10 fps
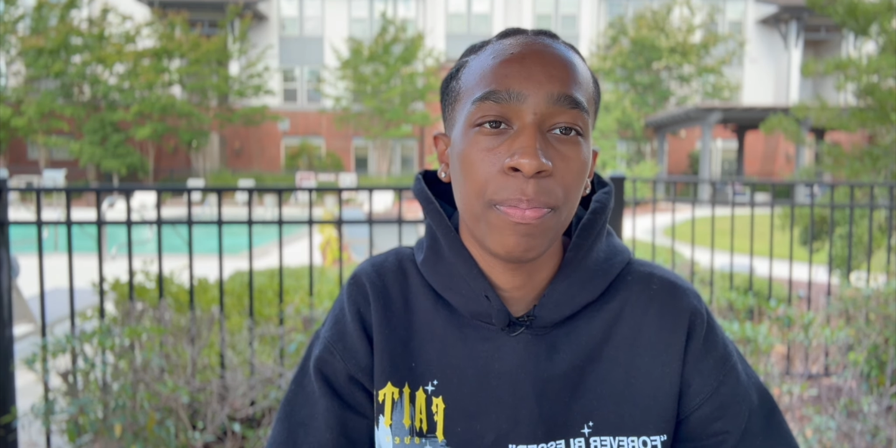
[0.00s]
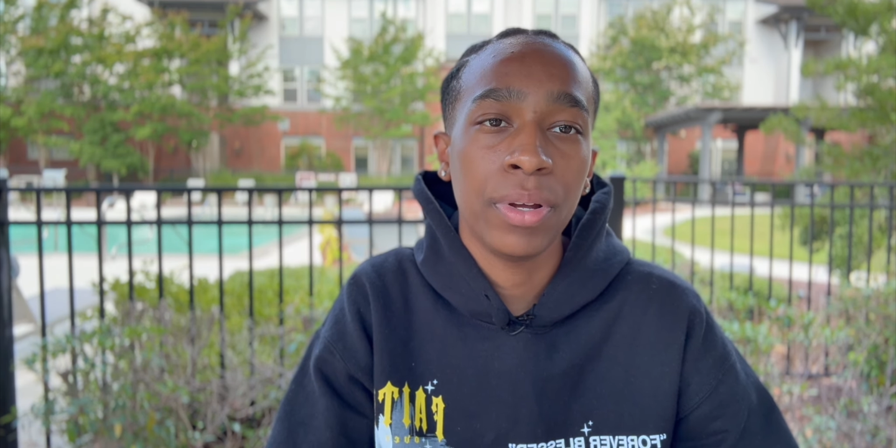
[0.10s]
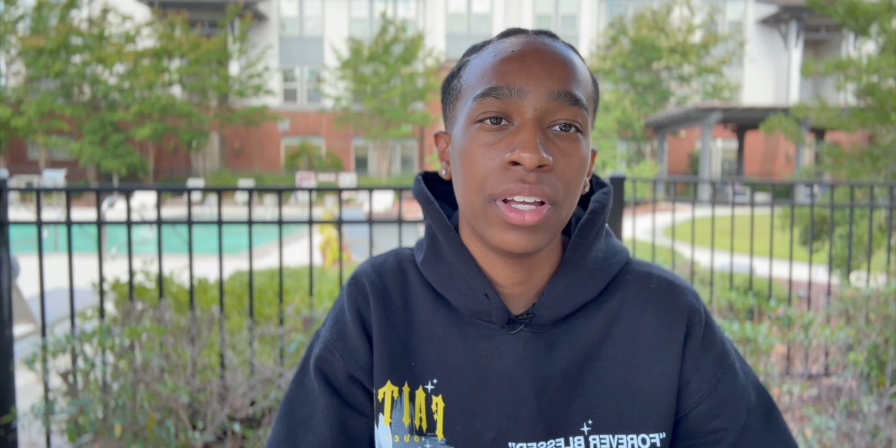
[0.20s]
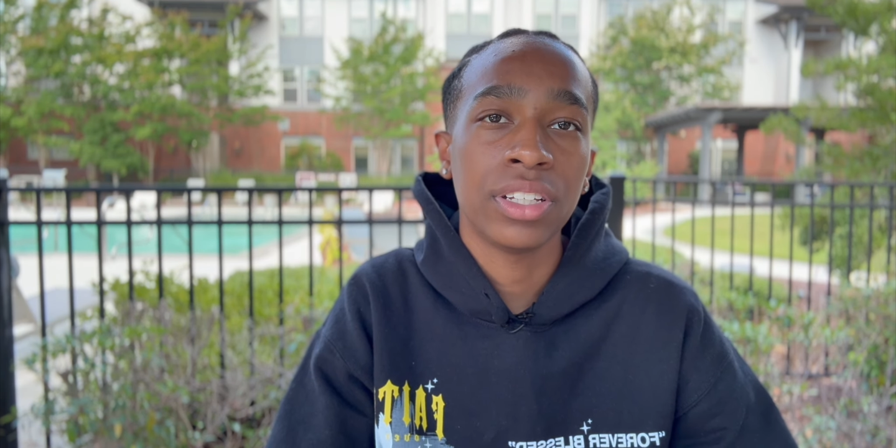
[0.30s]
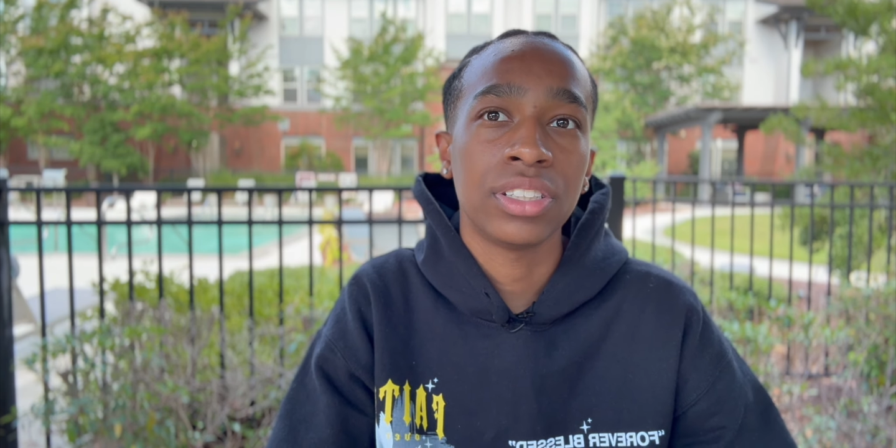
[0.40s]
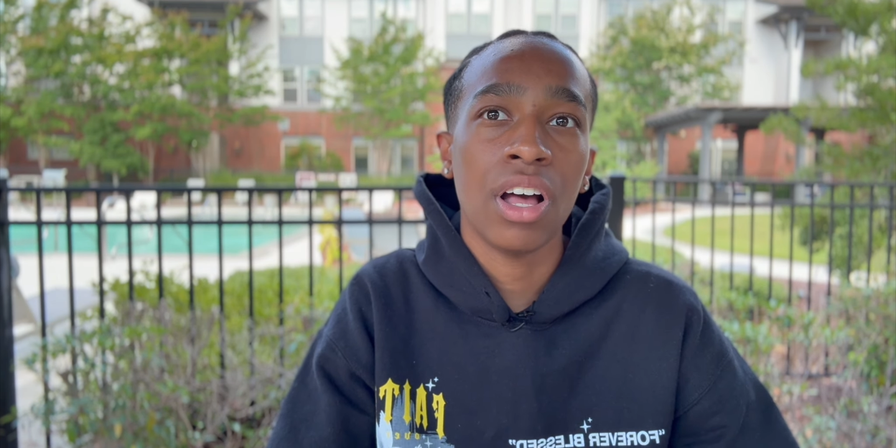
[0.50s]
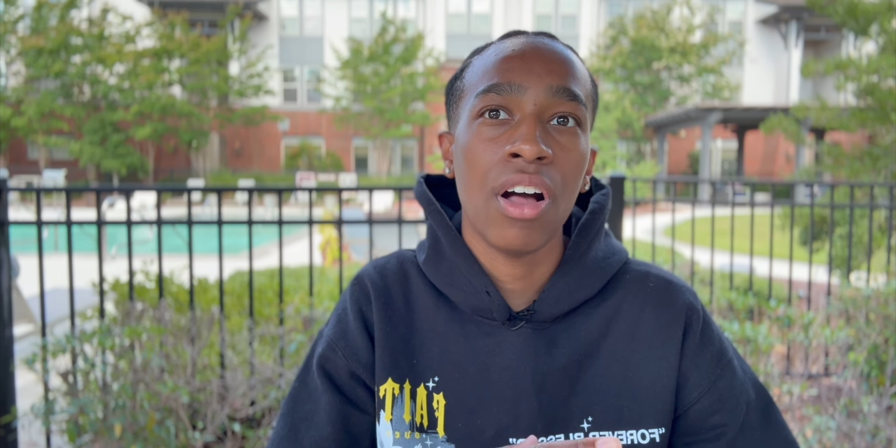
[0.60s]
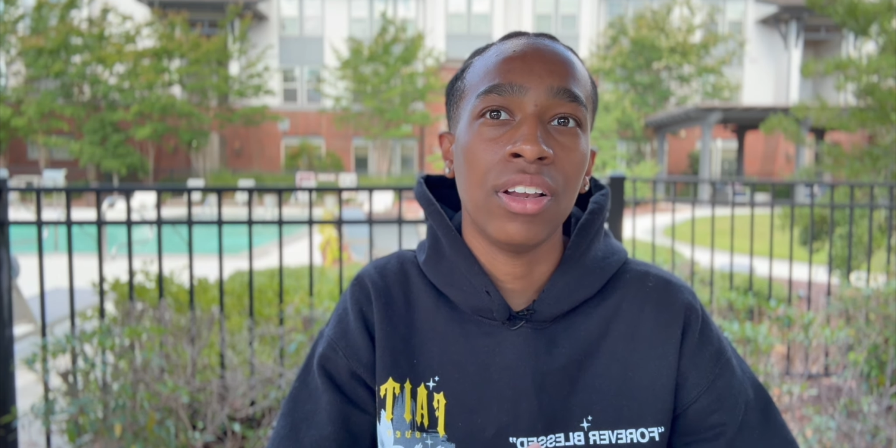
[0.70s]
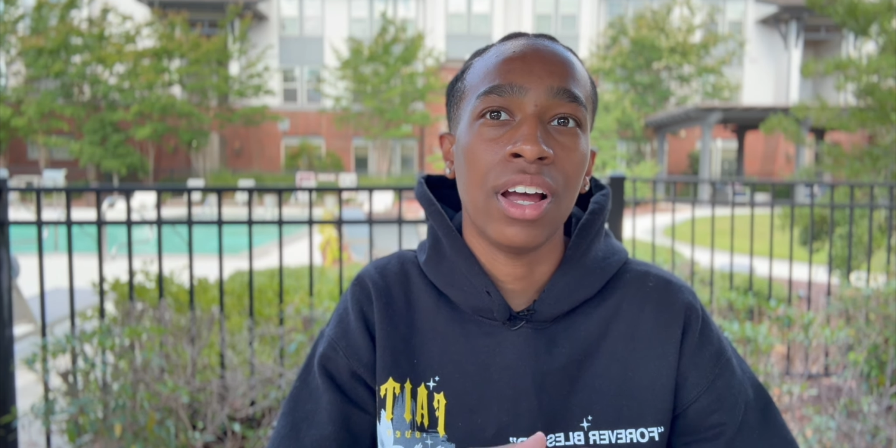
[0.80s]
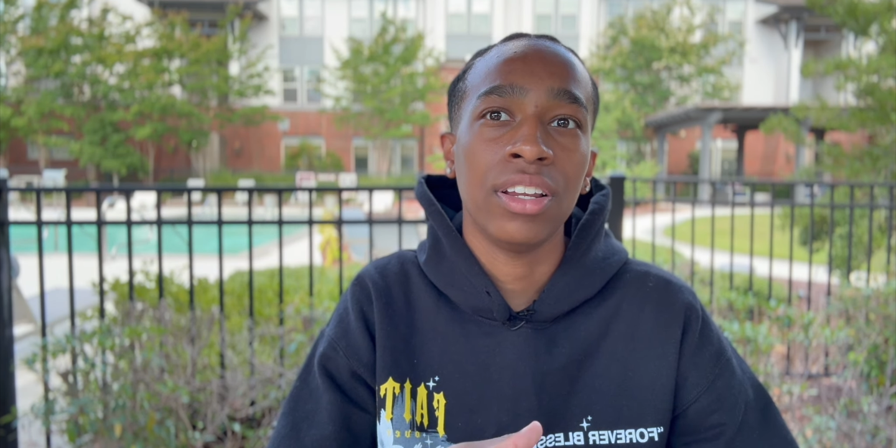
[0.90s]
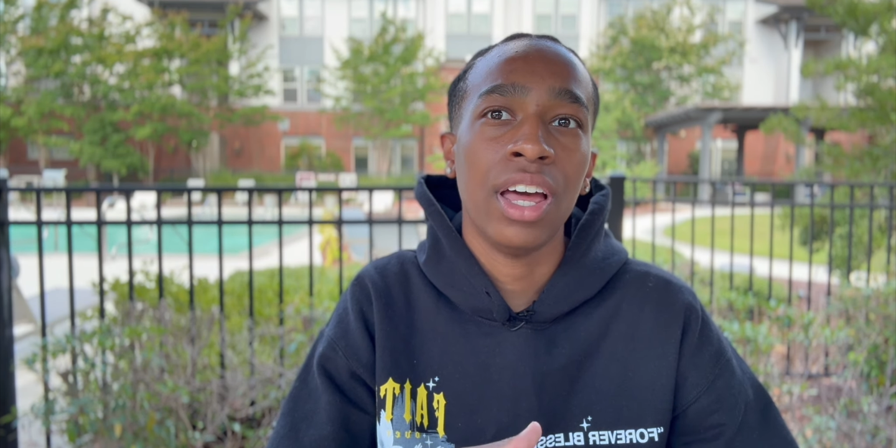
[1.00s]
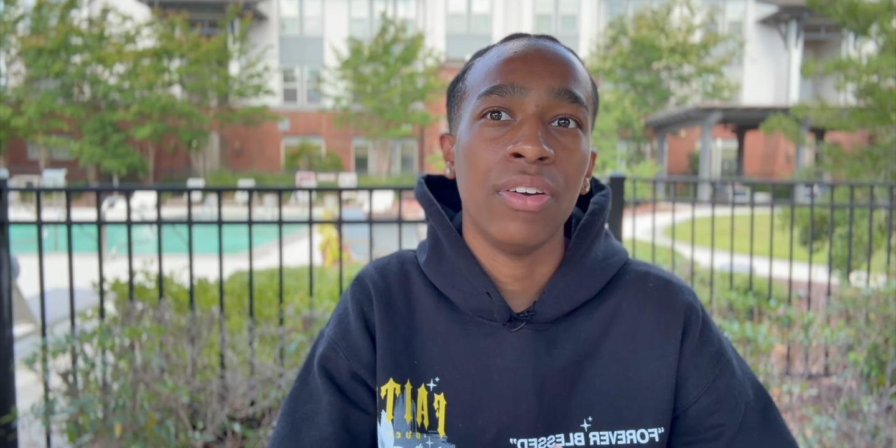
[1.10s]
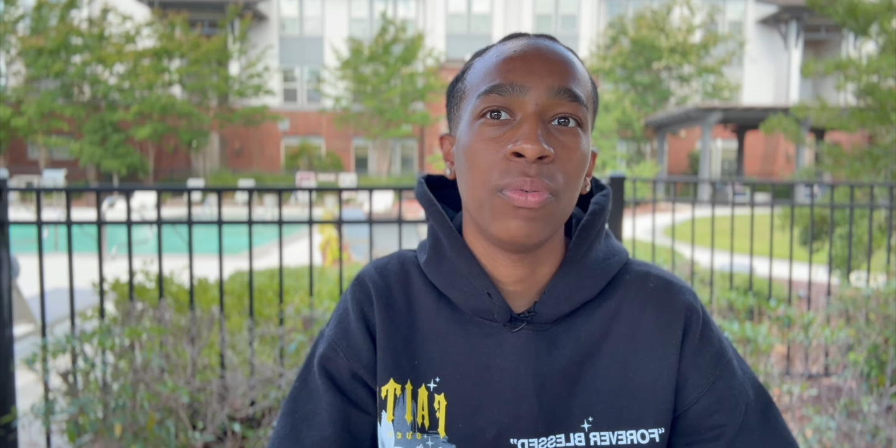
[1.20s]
because all our life